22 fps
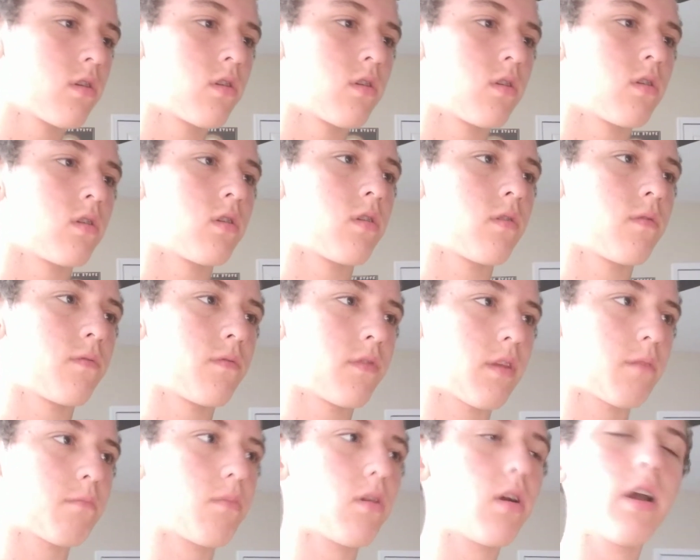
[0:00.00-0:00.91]
I'm playing.
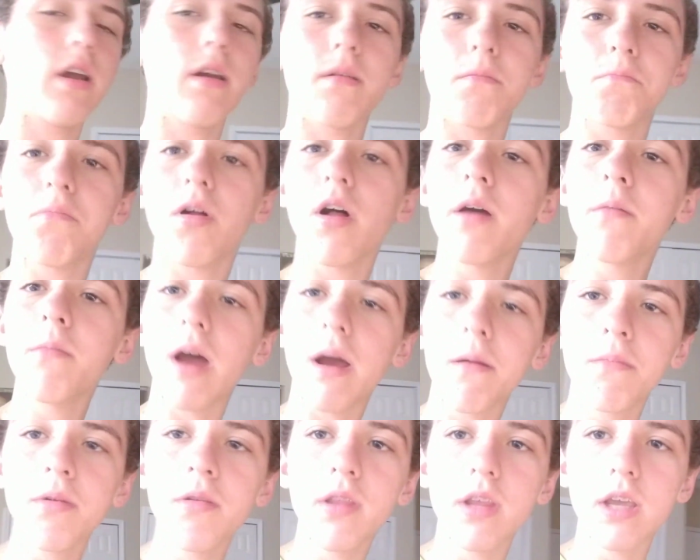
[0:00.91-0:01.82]
Pl I'm in the
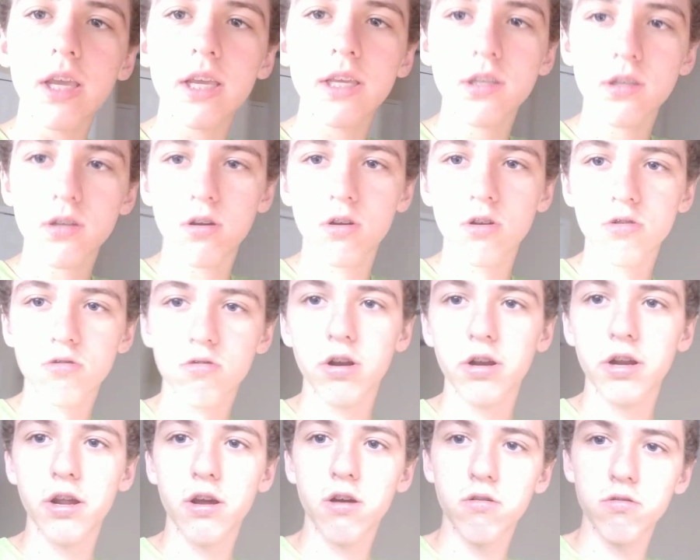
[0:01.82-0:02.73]
East Coast right now. It's
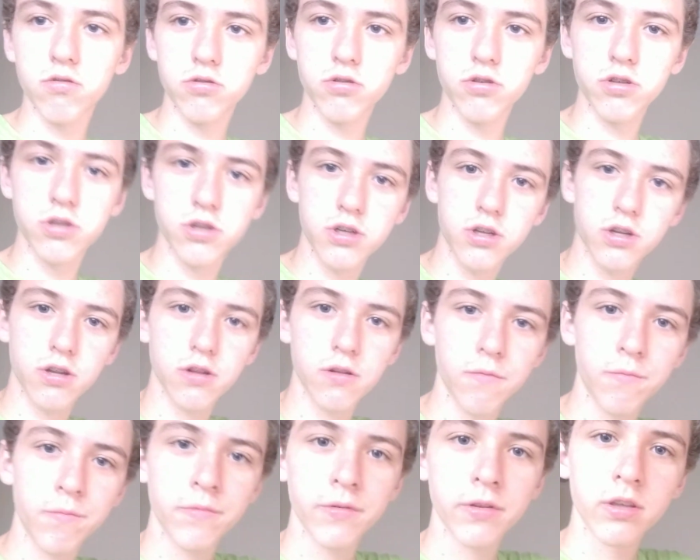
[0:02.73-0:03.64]
just
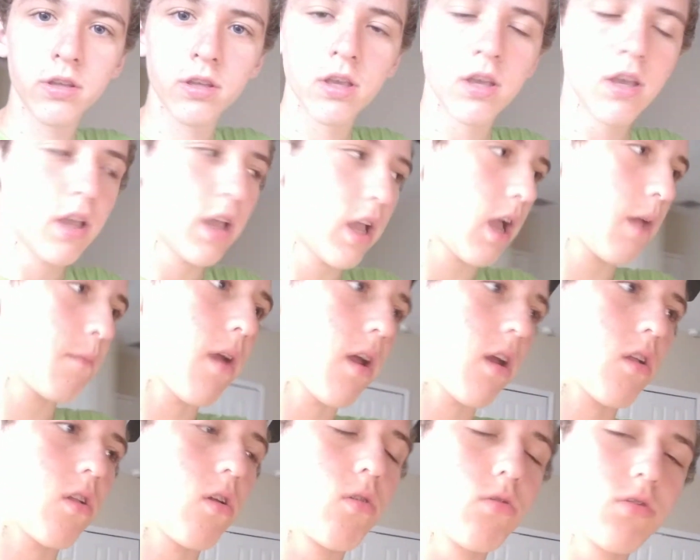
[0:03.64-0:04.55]
I'm not close to the
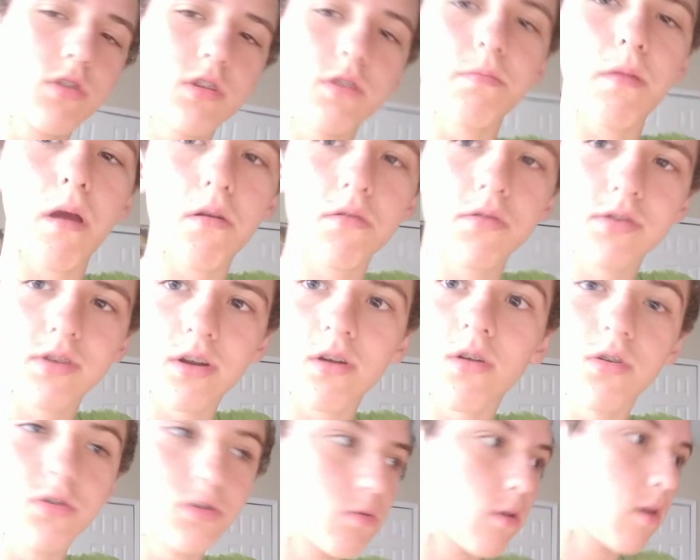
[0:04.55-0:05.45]
mountains at all. So I,
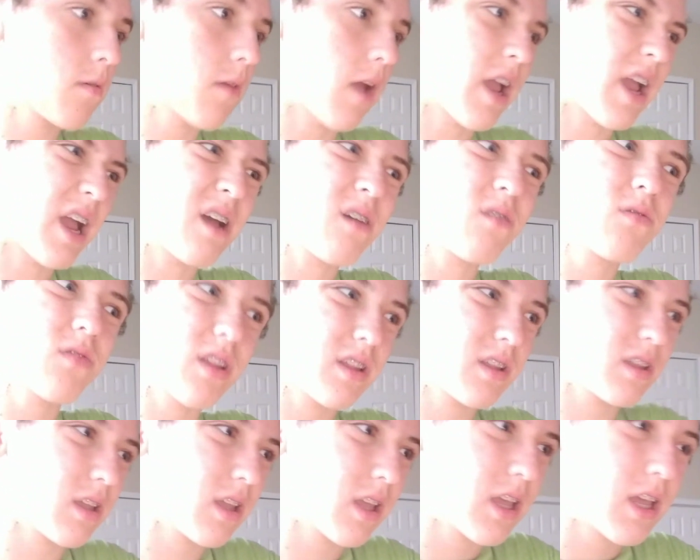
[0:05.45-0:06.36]
I don't.
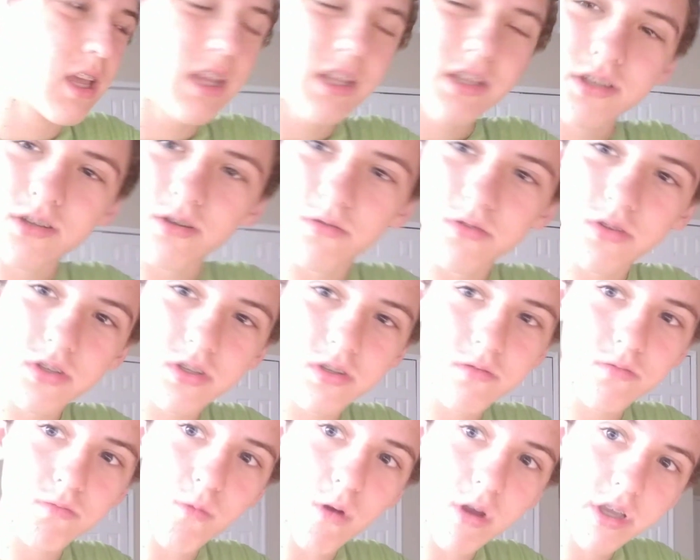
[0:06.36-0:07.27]
So this walkie
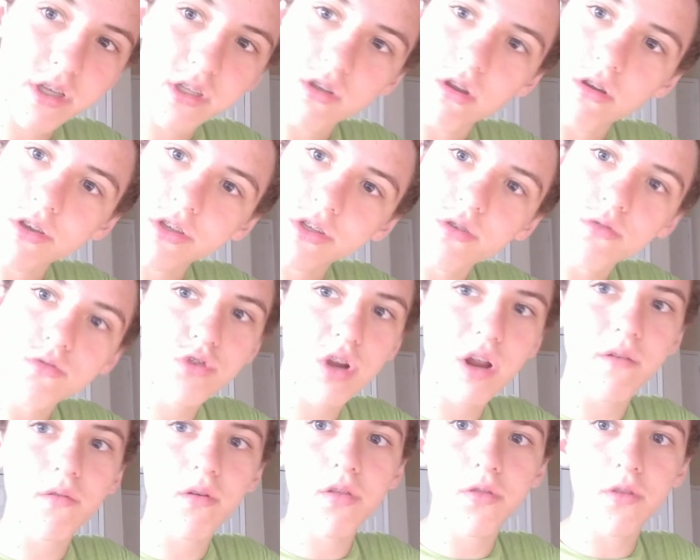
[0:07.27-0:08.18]
talkies don't travel
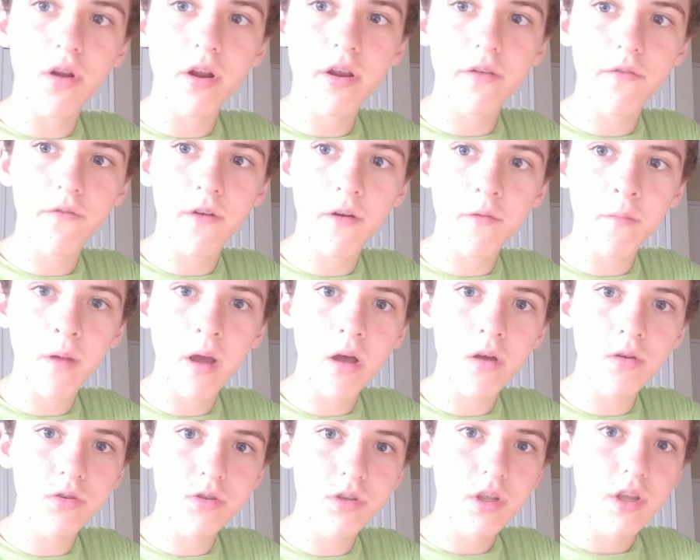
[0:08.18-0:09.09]
35 miles,
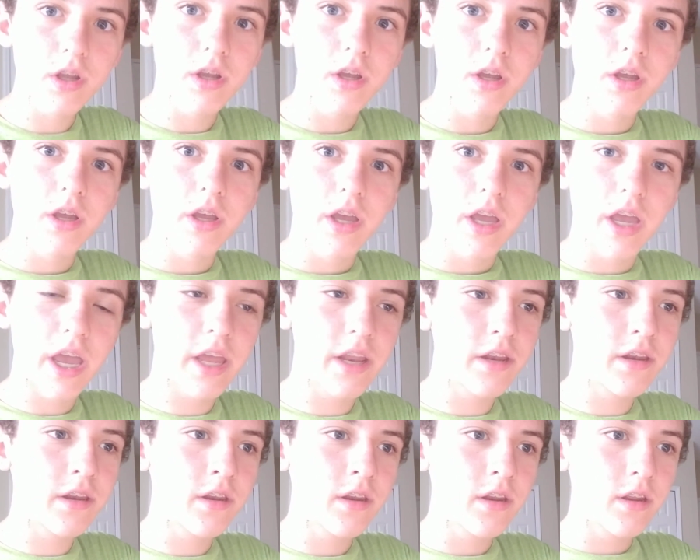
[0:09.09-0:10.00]
and
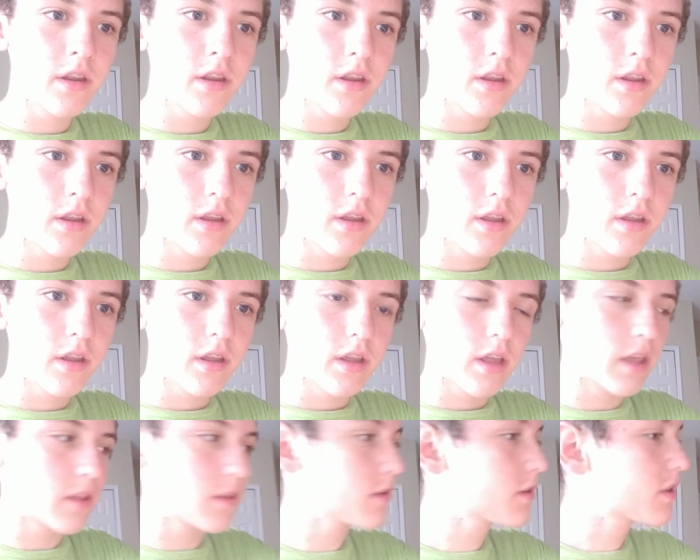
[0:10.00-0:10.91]
this
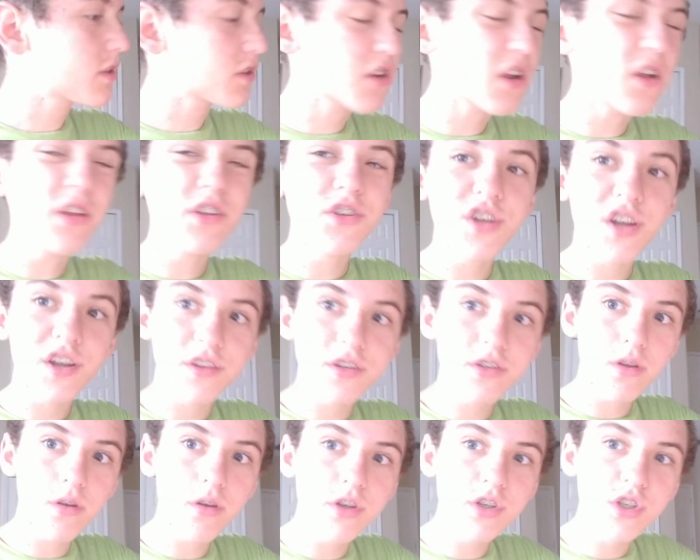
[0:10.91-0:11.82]
only this only just
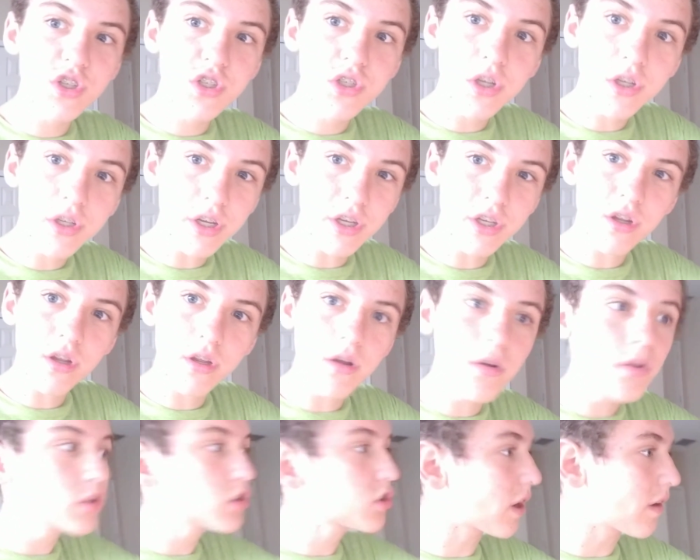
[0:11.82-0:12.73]
does, uh, only travels
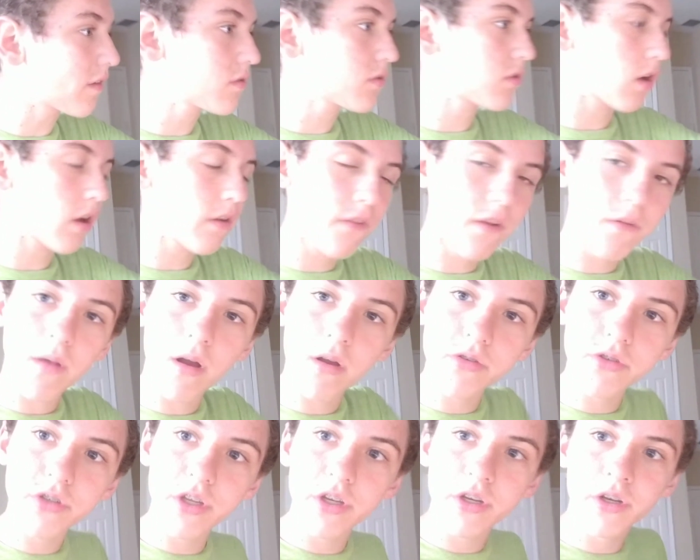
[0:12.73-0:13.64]
35 miles in
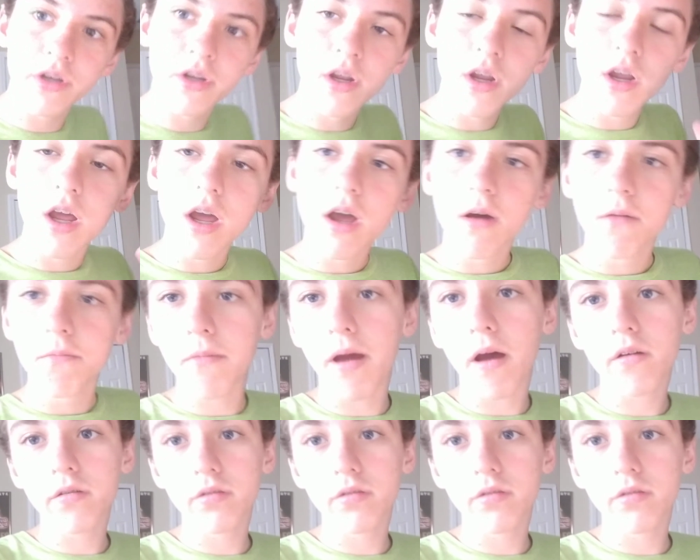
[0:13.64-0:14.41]
mountains.